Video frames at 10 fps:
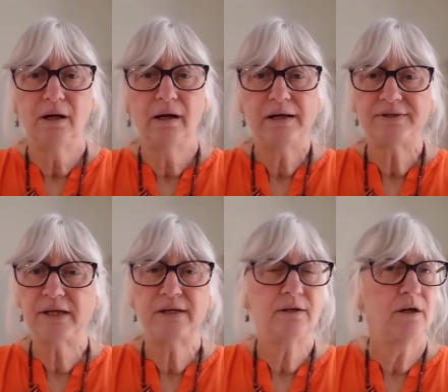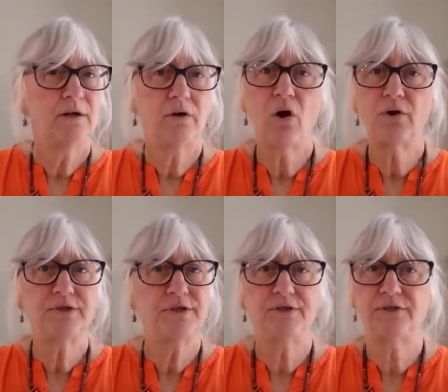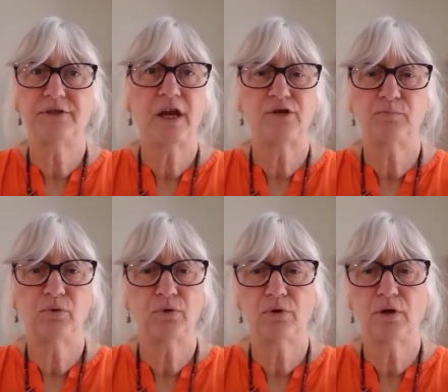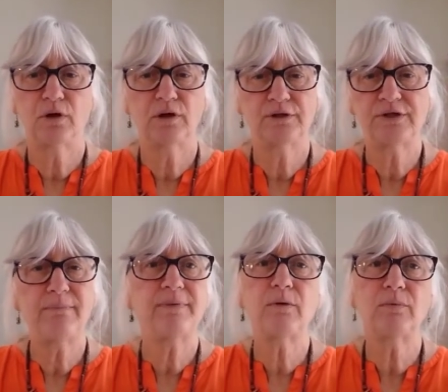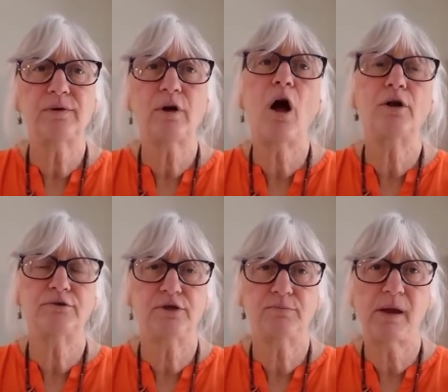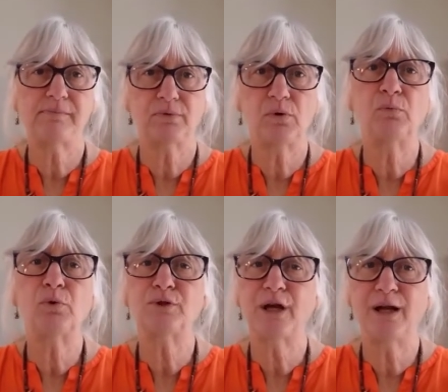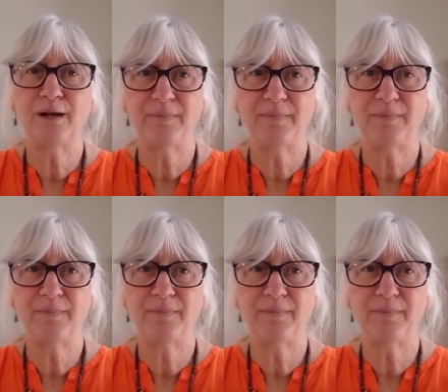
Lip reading: as in an artist's sketchbook, something with cartridge paper or watercolour